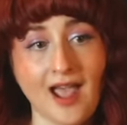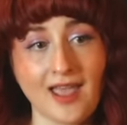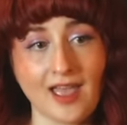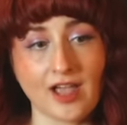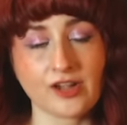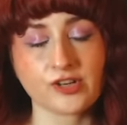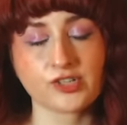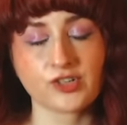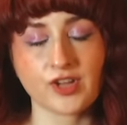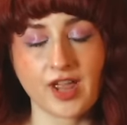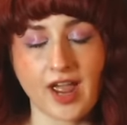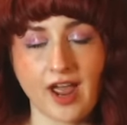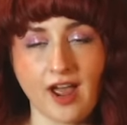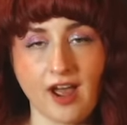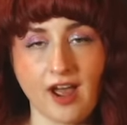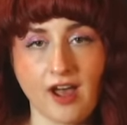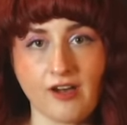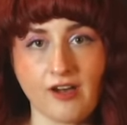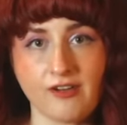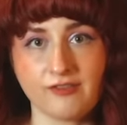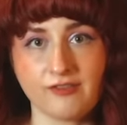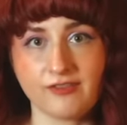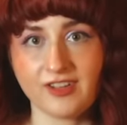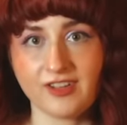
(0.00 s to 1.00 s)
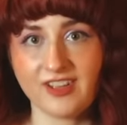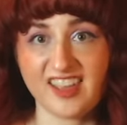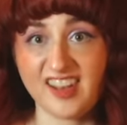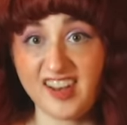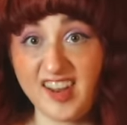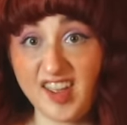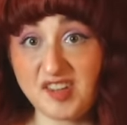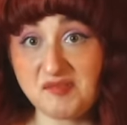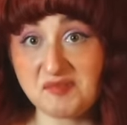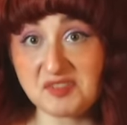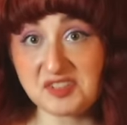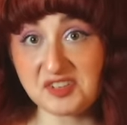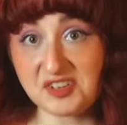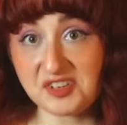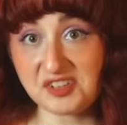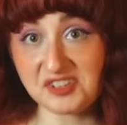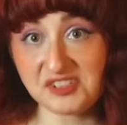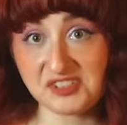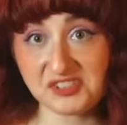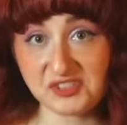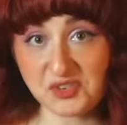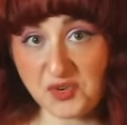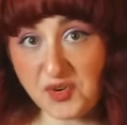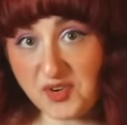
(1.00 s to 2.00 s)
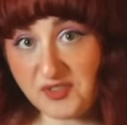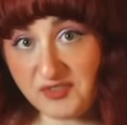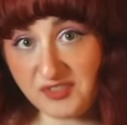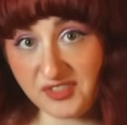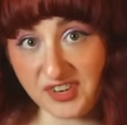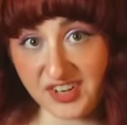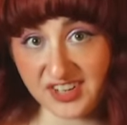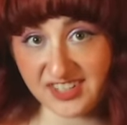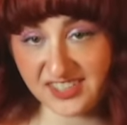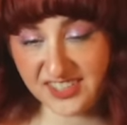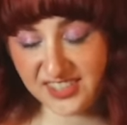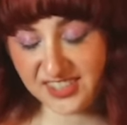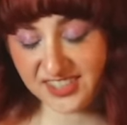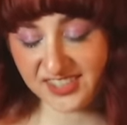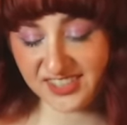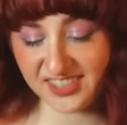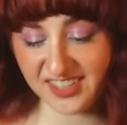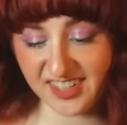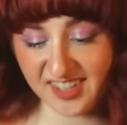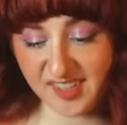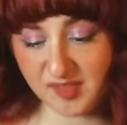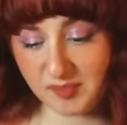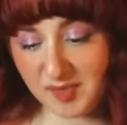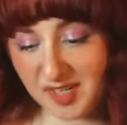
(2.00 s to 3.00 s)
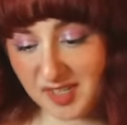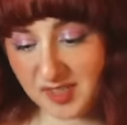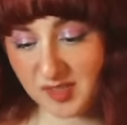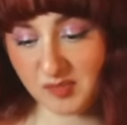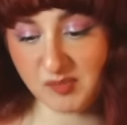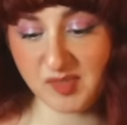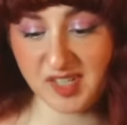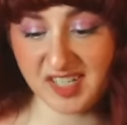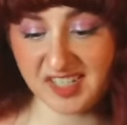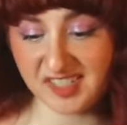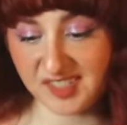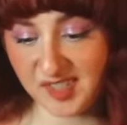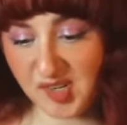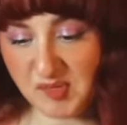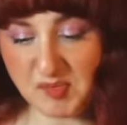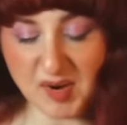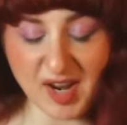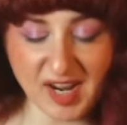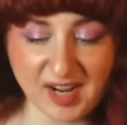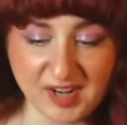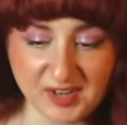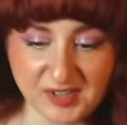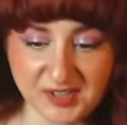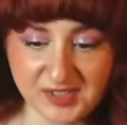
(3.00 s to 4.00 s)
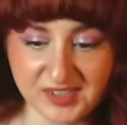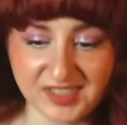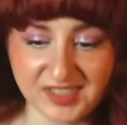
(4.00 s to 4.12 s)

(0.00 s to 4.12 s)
I actually have an Amazon storefront. Gotta make some money somehow.